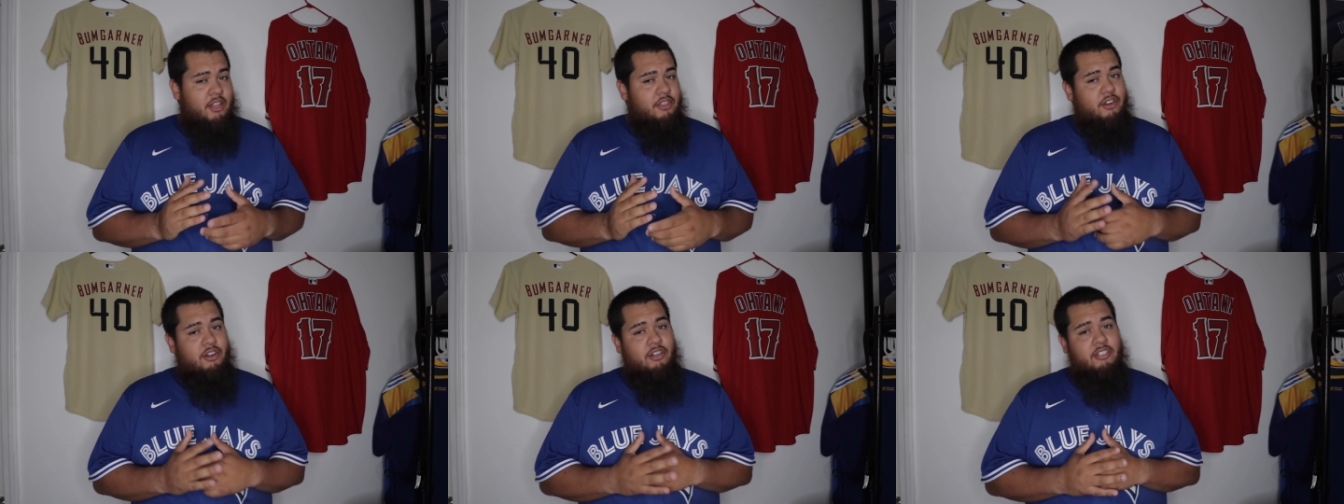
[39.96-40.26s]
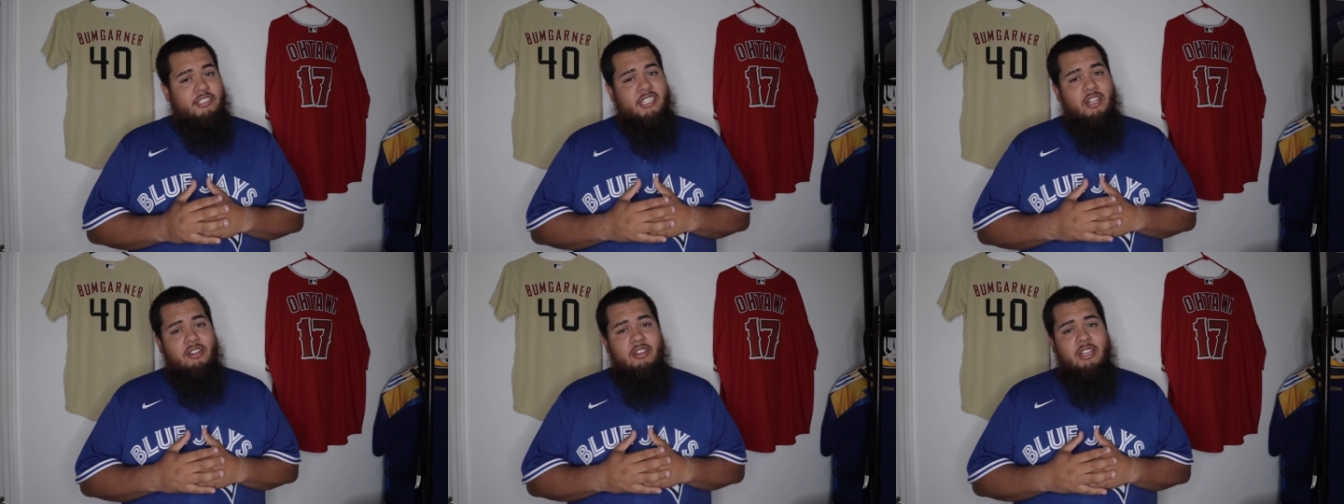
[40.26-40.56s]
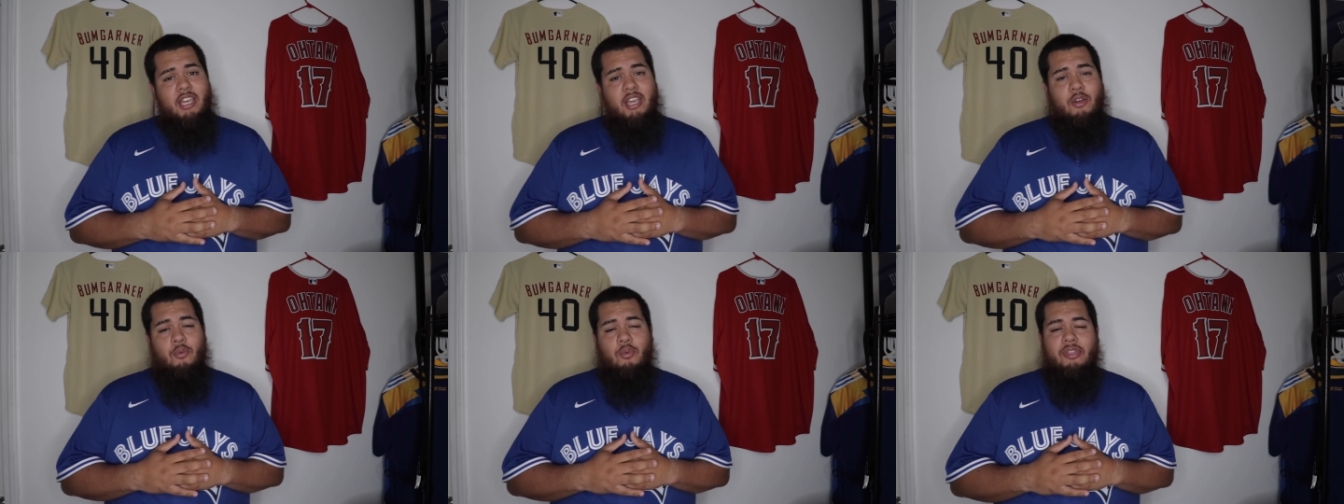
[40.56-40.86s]
they're
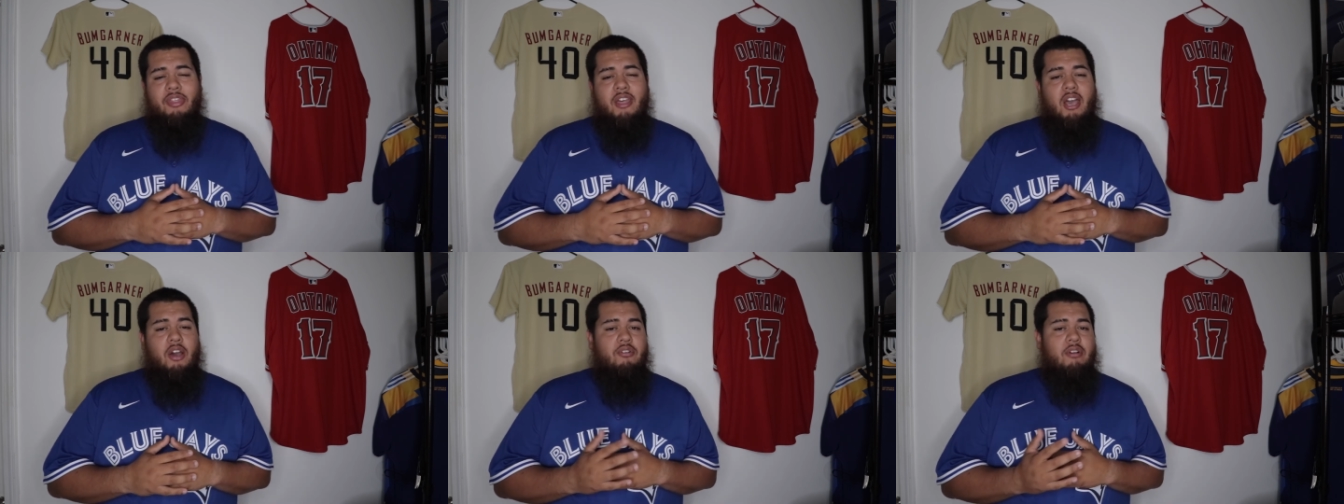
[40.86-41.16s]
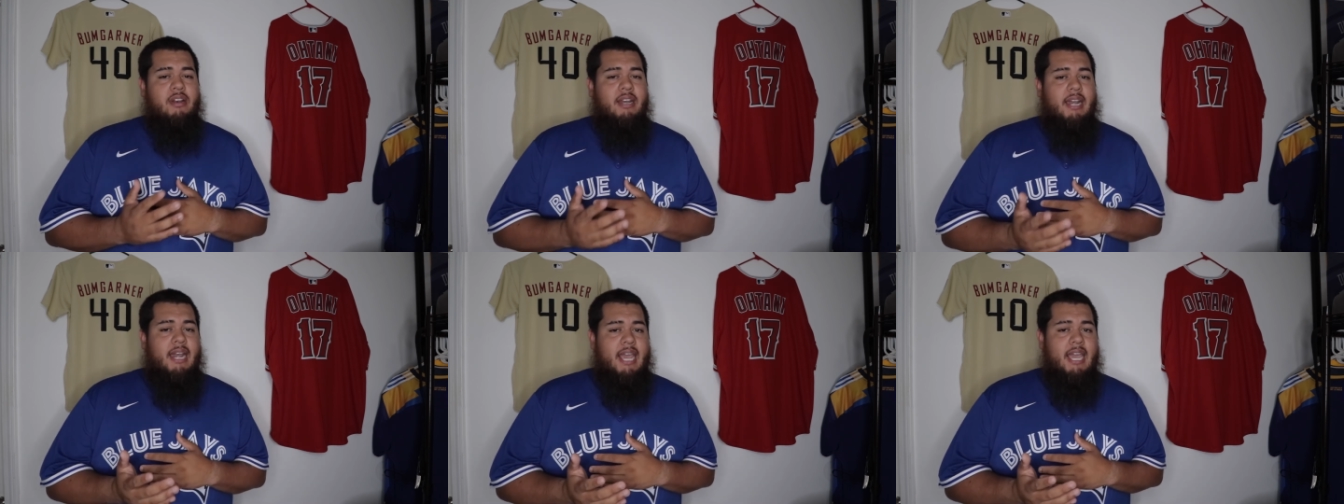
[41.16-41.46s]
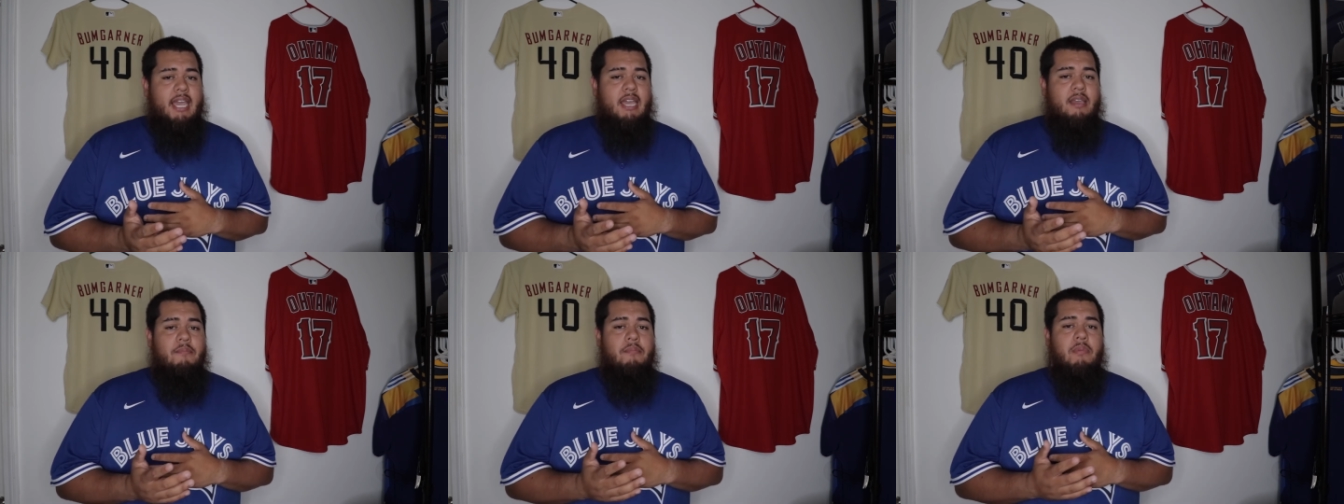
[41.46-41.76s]
selling it without a
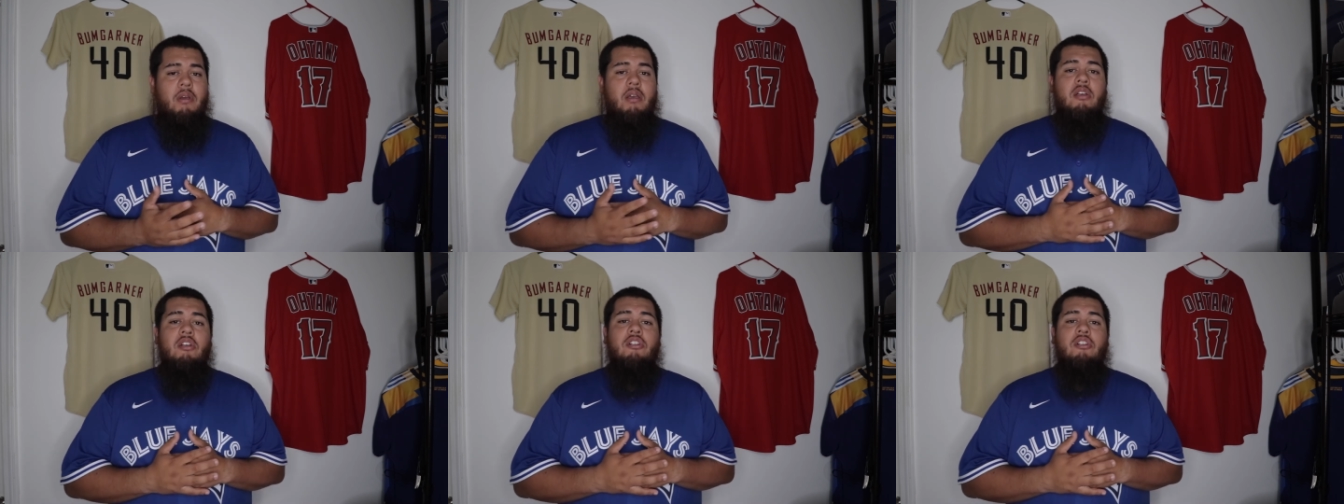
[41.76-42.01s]
name.